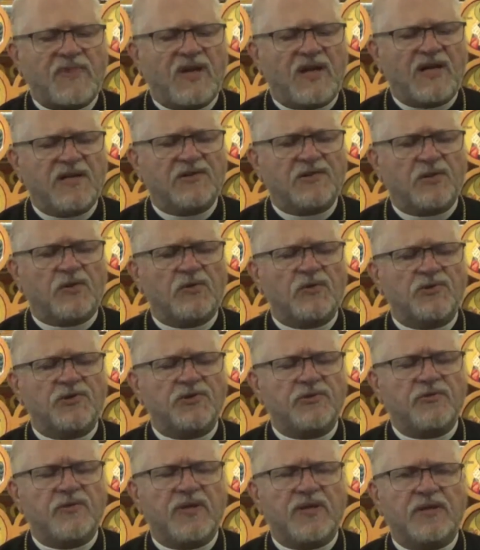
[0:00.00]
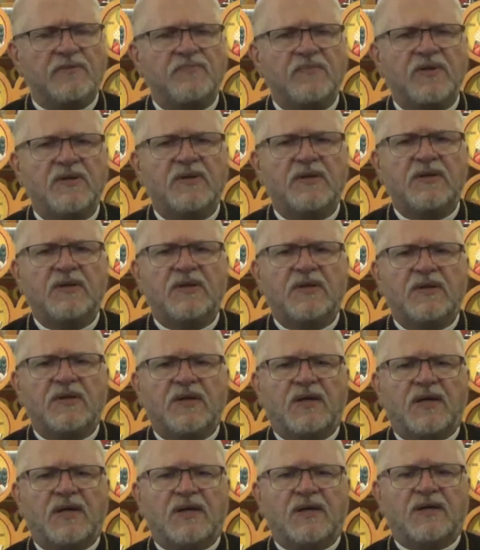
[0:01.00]
I told you that
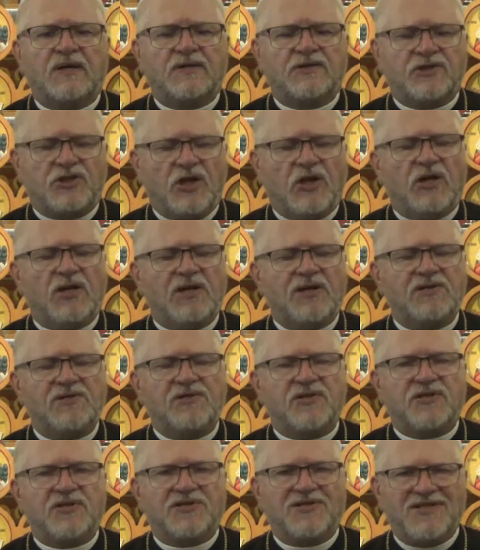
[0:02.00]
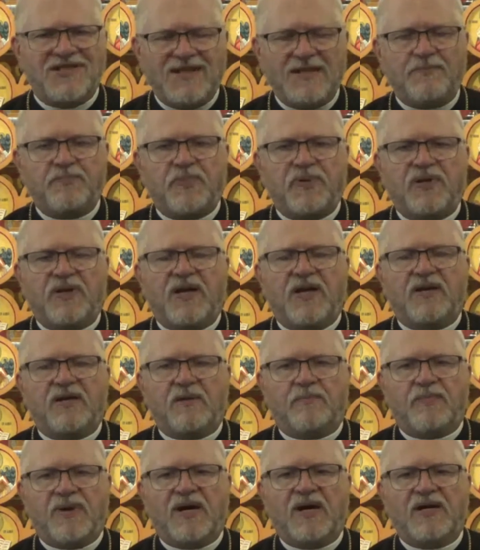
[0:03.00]
uh, God's deep
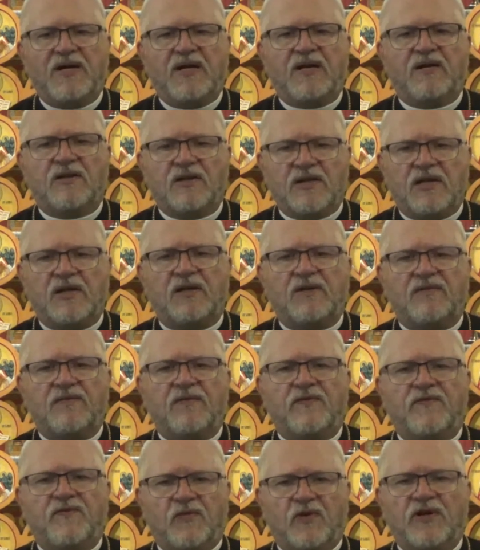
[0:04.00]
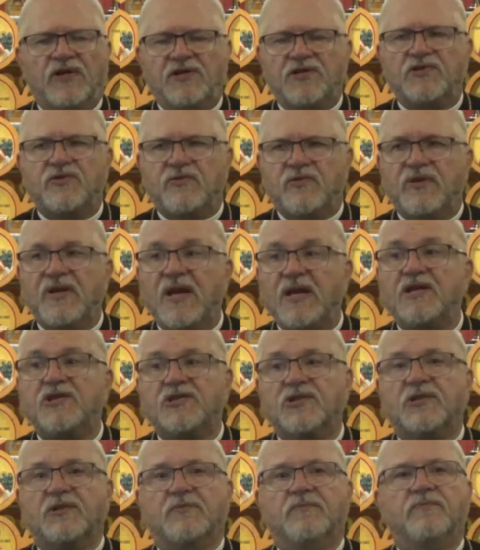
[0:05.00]
and abiding love for his
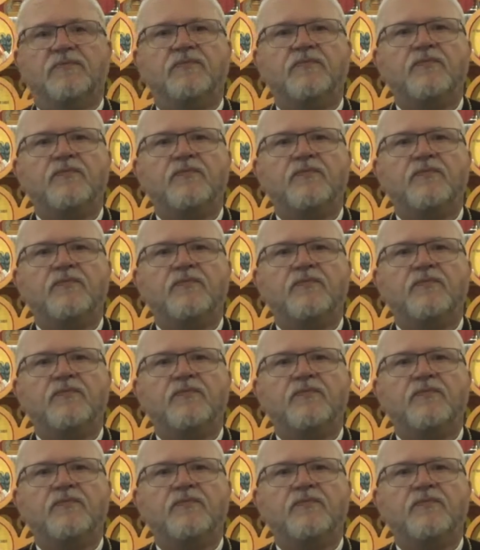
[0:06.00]
creation